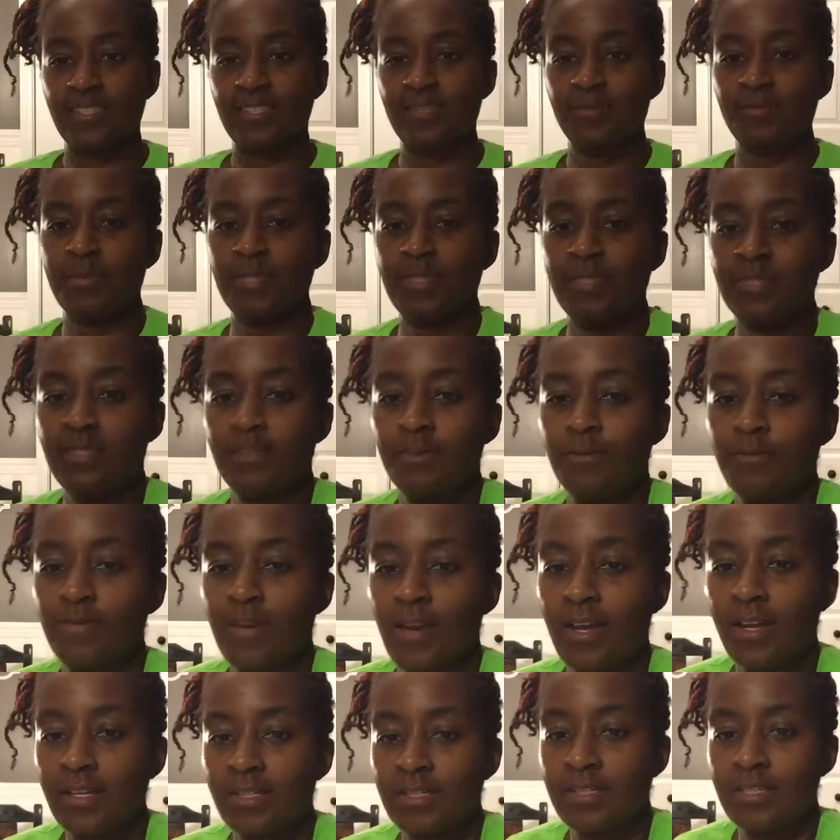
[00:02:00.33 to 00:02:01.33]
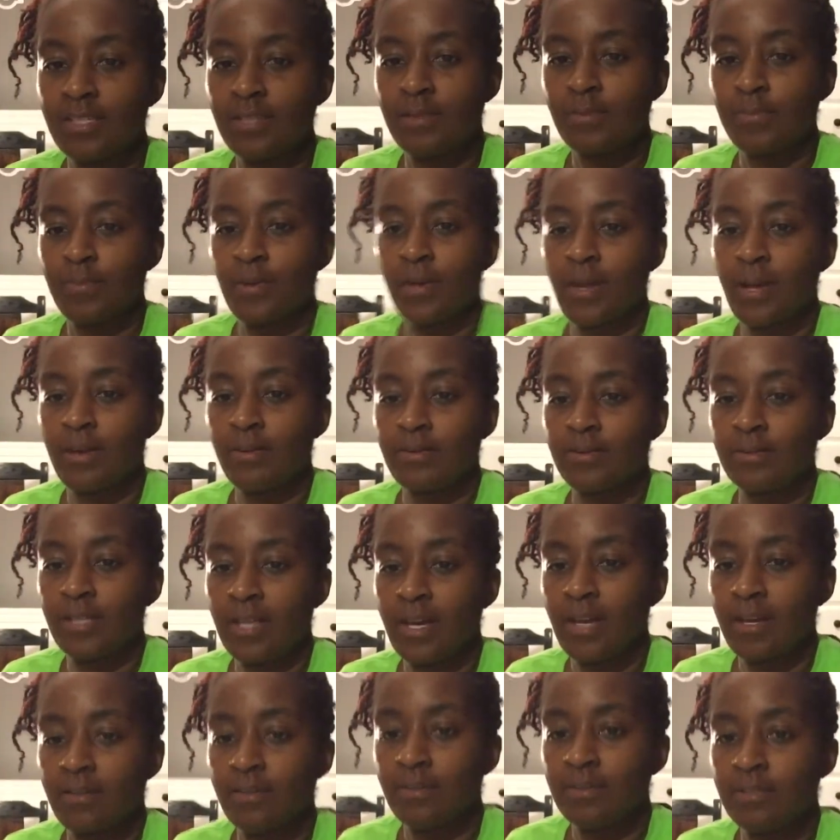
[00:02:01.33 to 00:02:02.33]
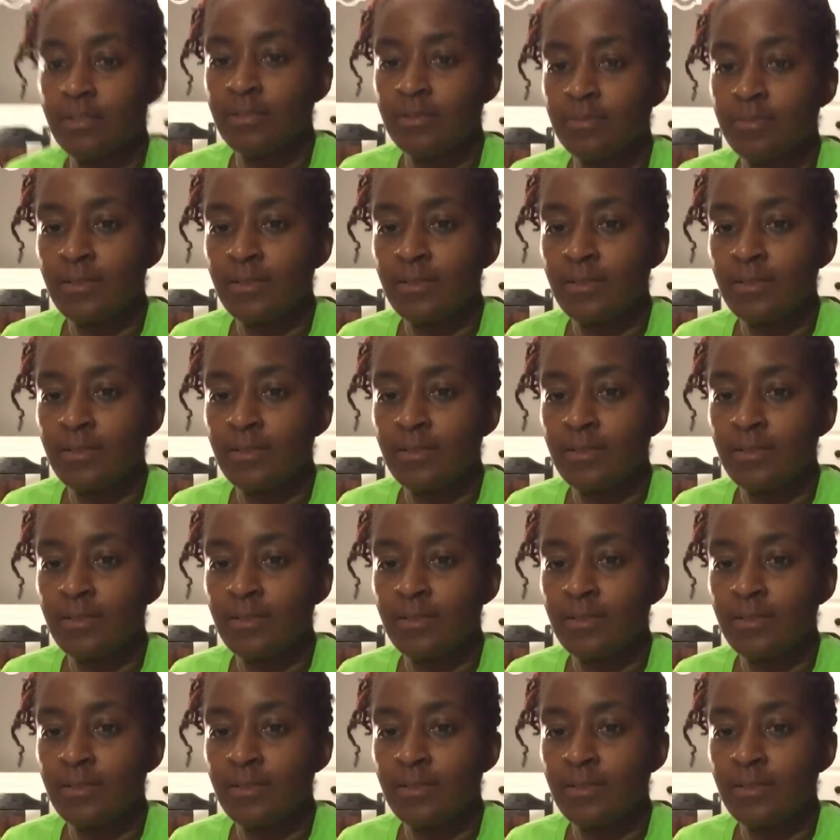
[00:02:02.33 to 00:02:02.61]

let me see if I can tip y'all down a little